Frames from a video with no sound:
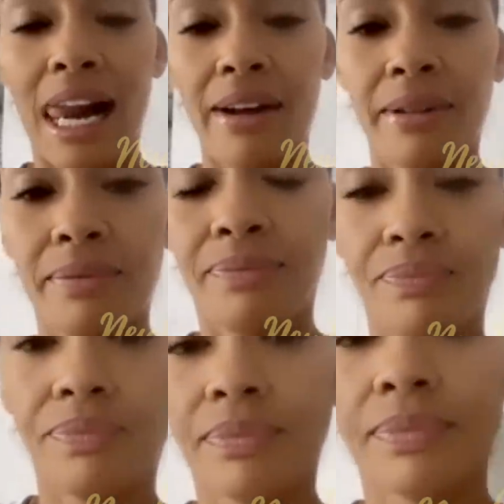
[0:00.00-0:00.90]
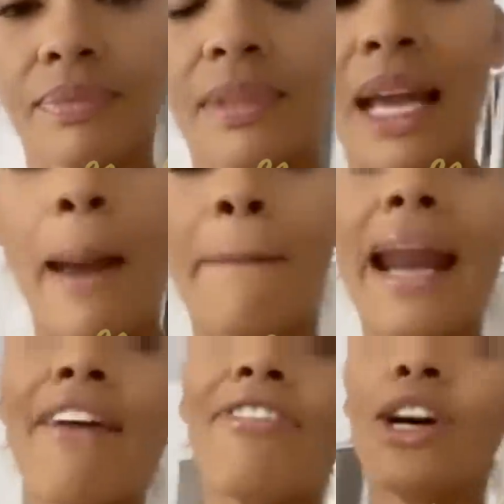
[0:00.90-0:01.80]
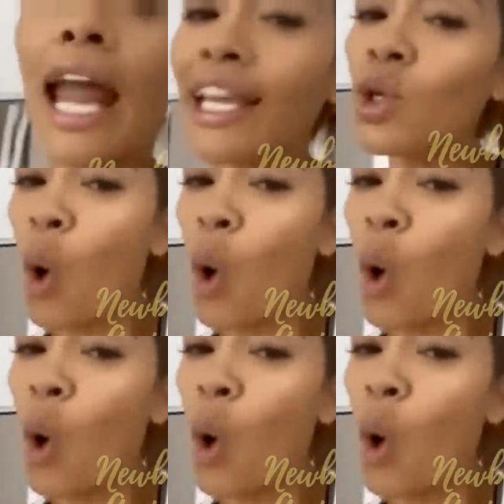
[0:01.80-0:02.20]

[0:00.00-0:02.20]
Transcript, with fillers: tired of it. But I, I feel, feel, like bad.